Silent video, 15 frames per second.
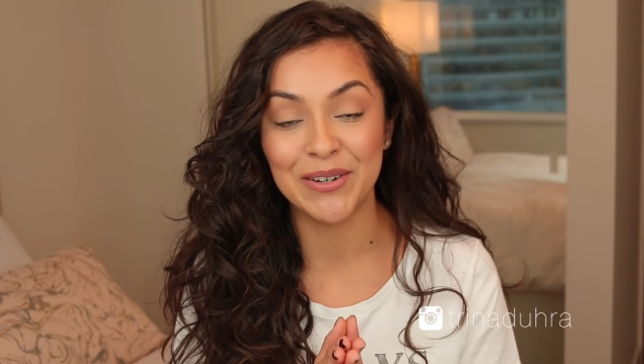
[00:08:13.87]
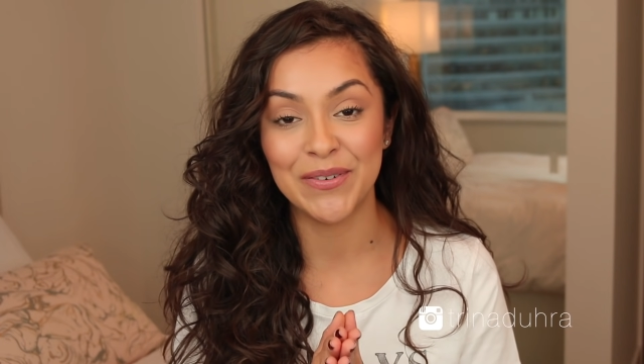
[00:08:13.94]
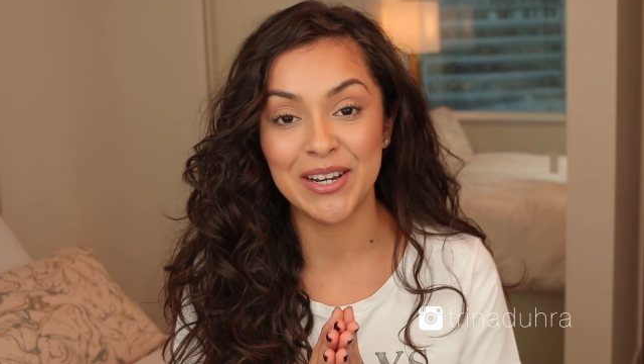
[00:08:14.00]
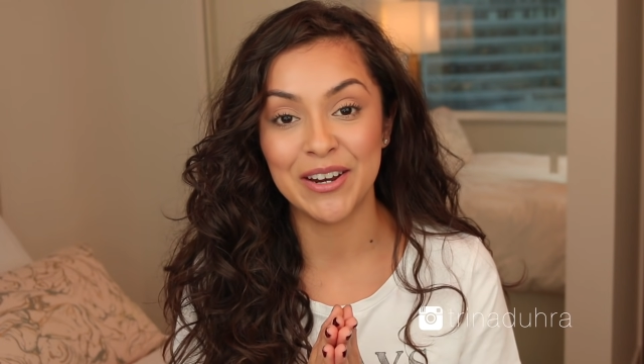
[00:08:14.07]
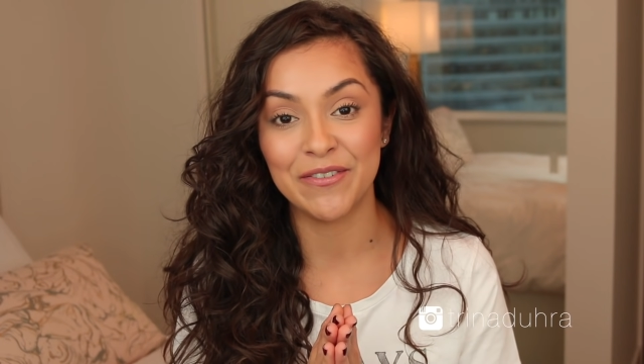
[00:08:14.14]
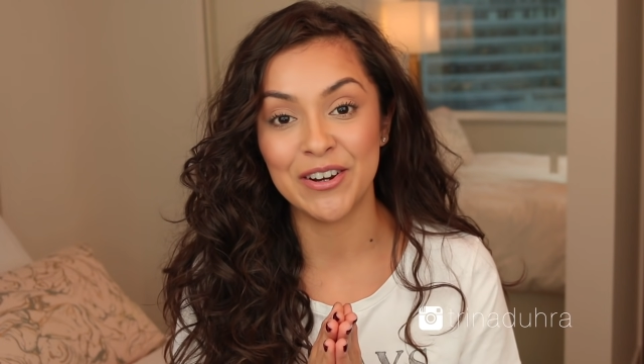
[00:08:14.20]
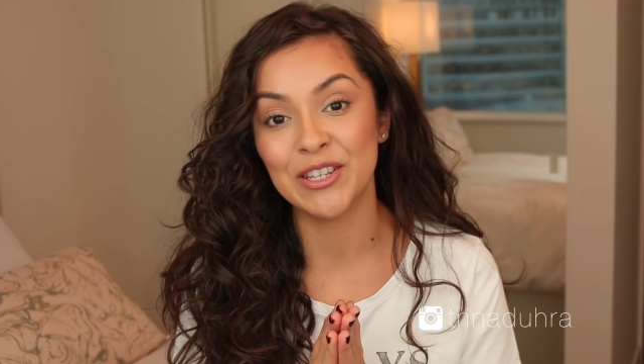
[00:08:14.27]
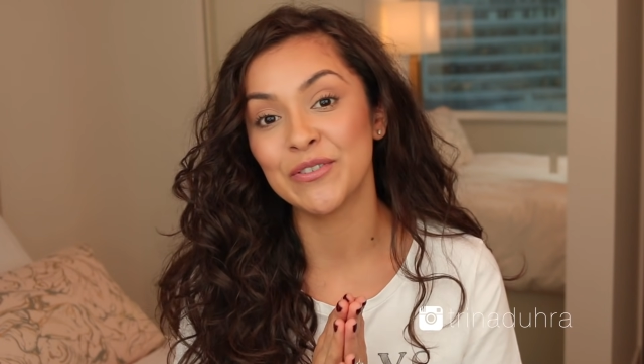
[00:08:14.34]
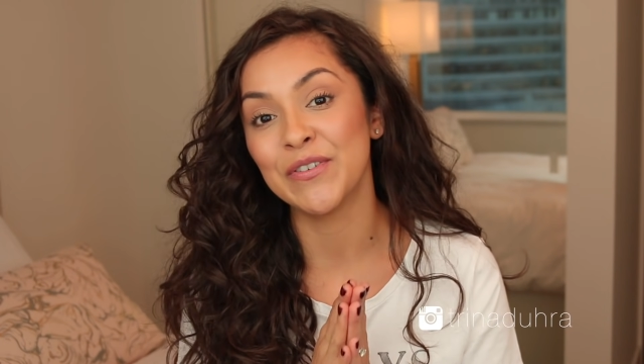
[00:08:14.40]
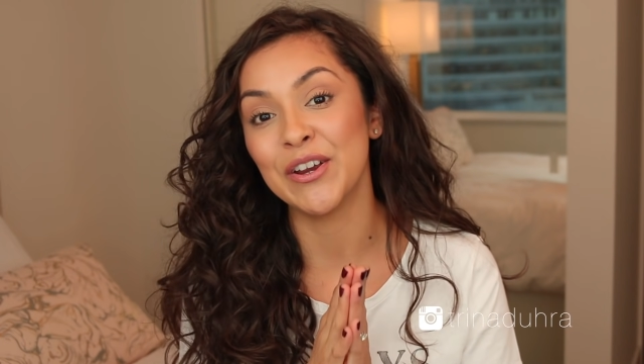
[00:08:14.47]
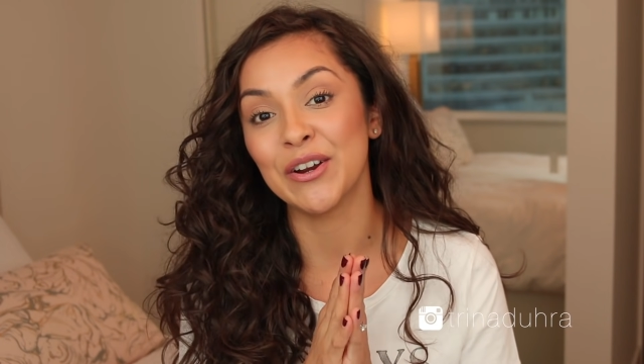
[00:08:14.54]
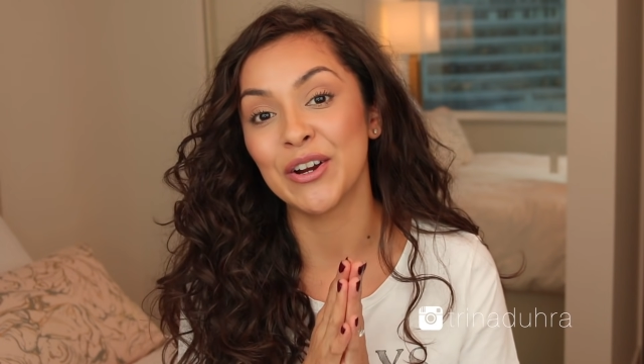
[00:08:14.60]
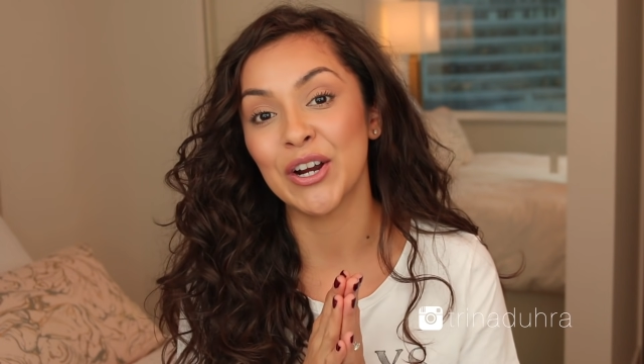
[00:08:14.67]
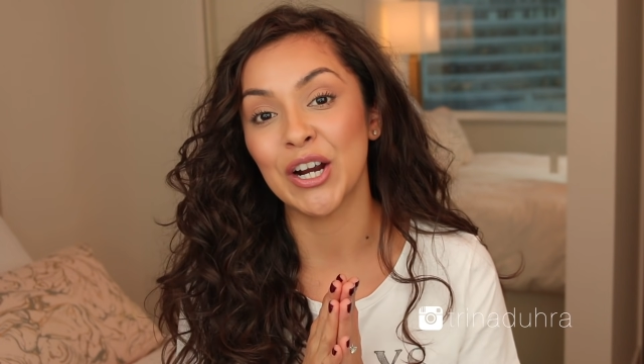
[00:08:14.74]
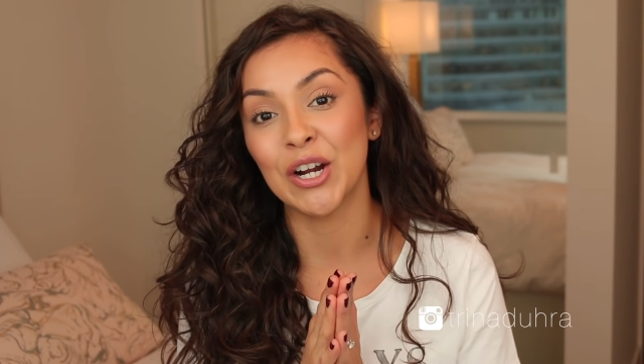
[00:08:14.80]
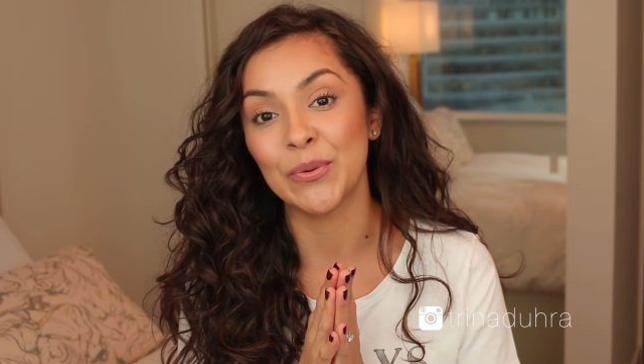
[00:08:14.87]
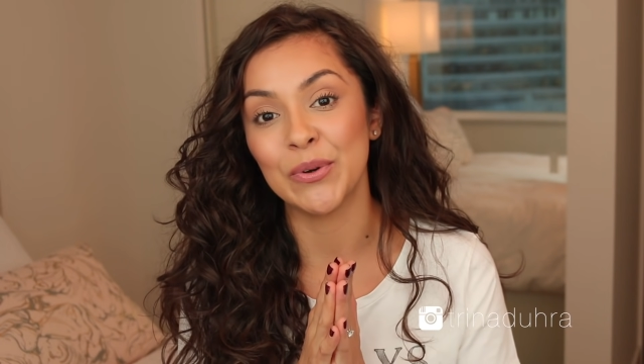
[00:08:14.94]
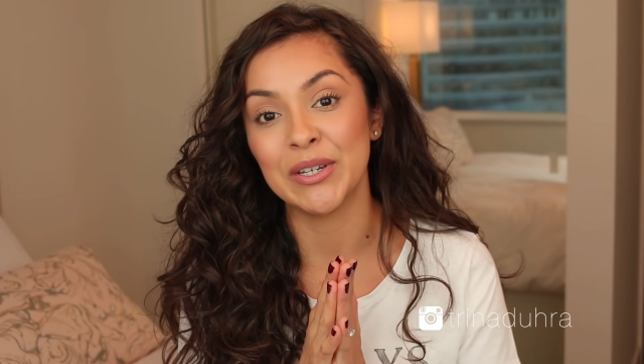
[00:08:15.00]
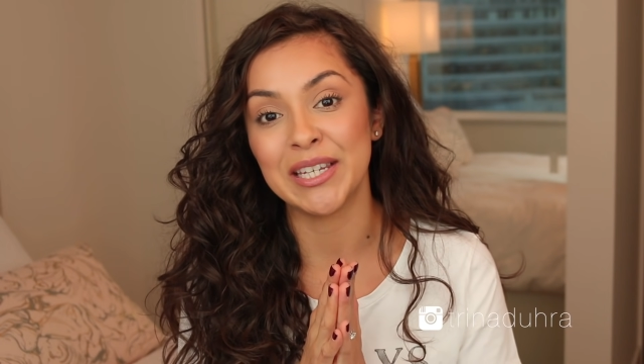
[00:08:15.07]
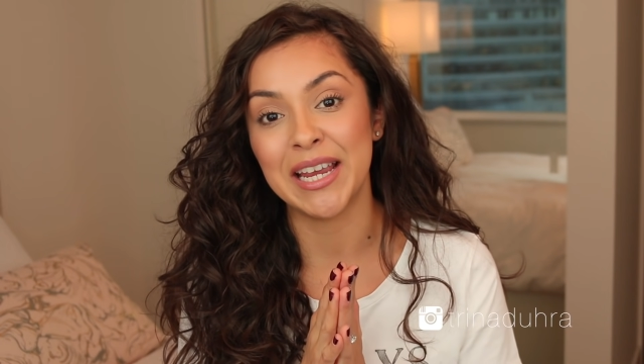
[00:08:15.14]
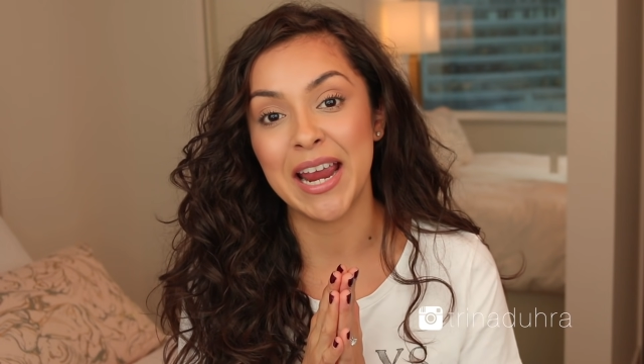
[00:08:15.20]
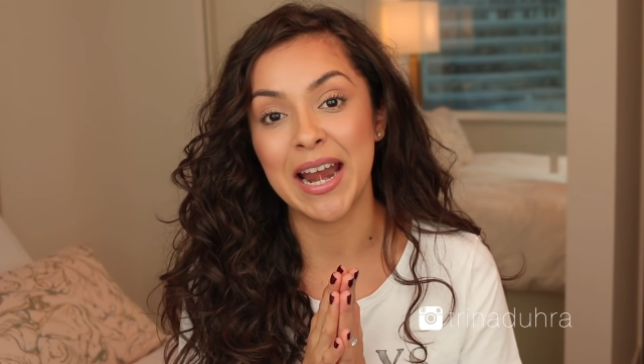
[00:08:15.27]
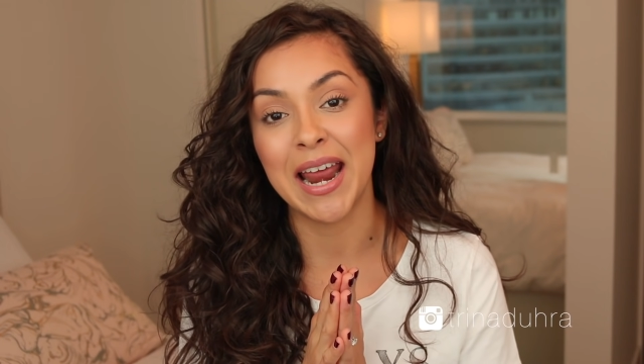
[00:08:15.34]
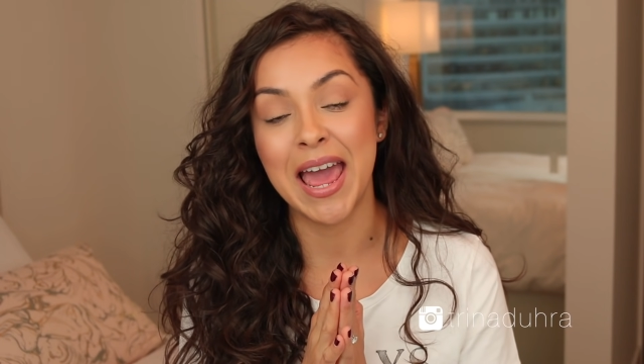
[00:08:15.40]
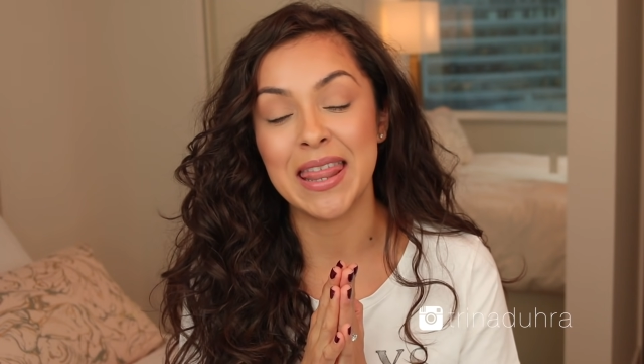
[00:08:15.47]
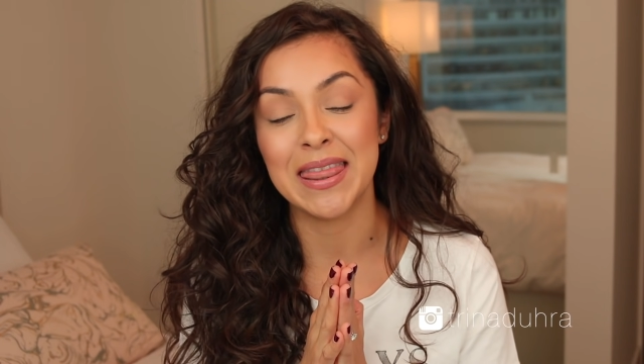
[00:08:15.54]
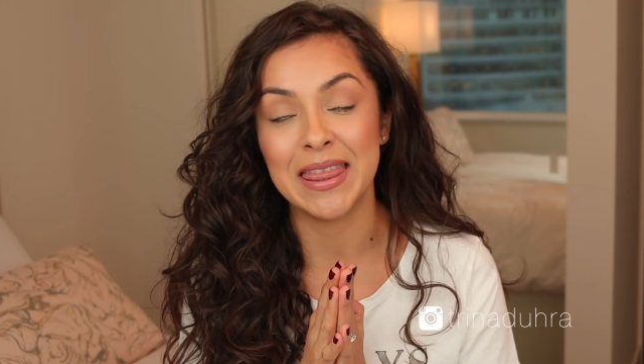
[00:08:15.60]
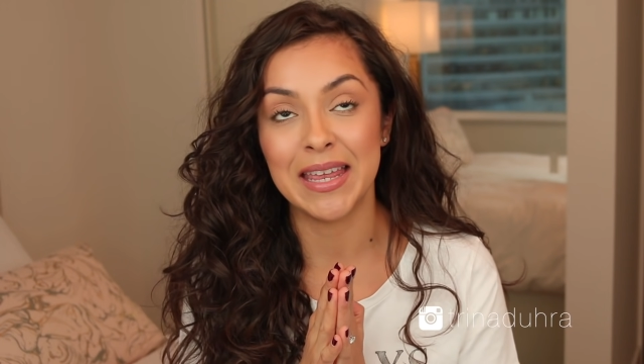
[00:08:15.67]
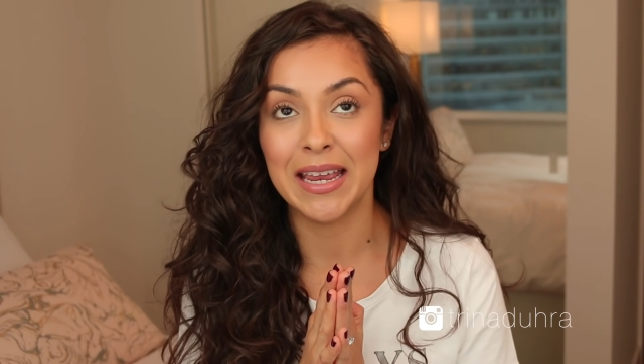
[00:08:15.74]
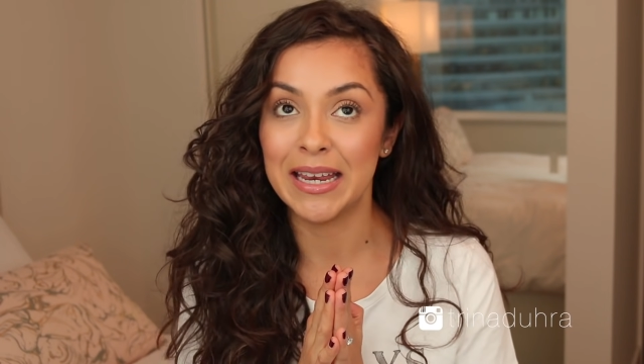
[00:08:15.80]
of a difference for your current routine
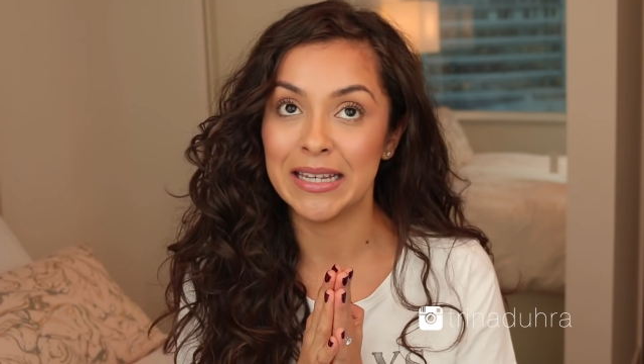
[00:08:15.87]
and